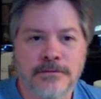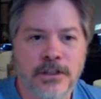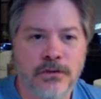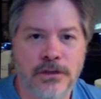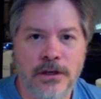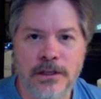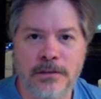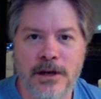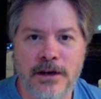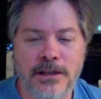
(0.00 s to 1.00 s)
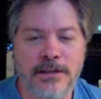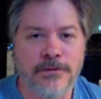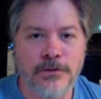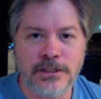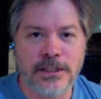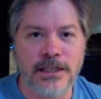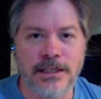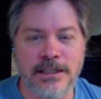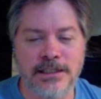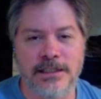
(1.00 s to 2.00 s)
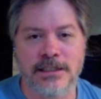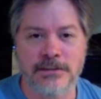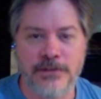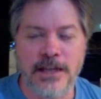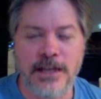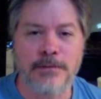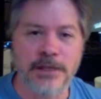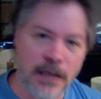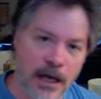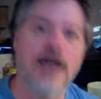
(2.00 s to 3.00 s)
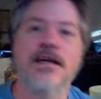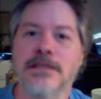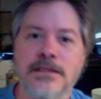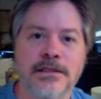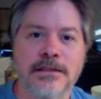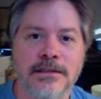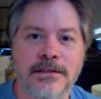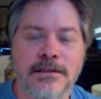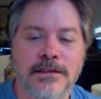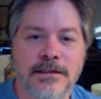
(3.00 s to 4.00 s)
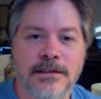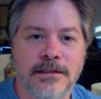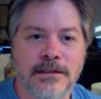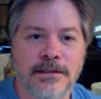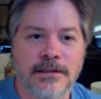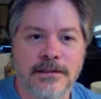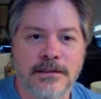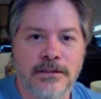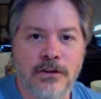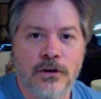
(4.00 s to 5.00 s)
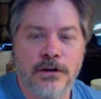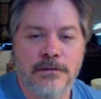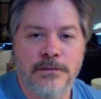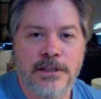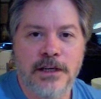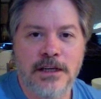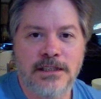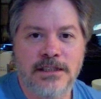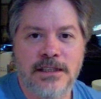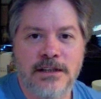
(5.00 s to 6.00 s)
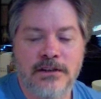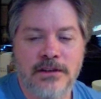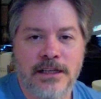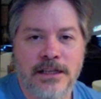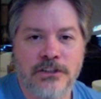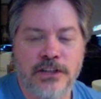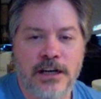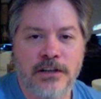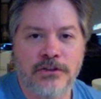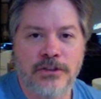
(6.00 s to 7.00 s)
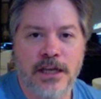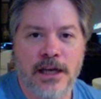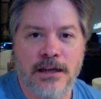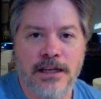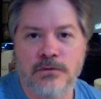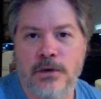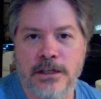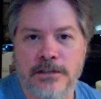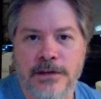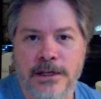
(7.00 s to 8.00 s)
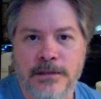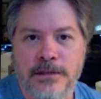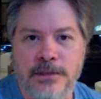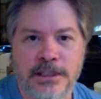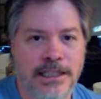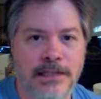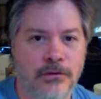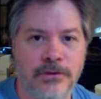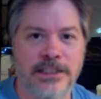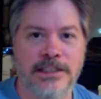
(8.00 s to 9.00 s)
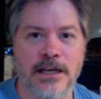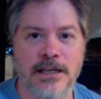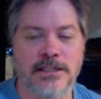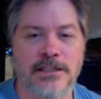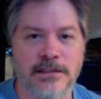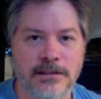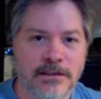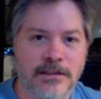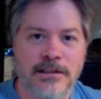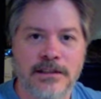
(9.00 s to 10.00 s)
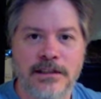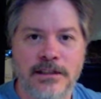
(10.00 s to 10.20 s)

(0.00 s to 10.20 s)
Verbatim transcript: who talk about it. The first thing is that it's fake because no, because they're letting a child use a gun. That's why it's fake. But then they don't discuss, you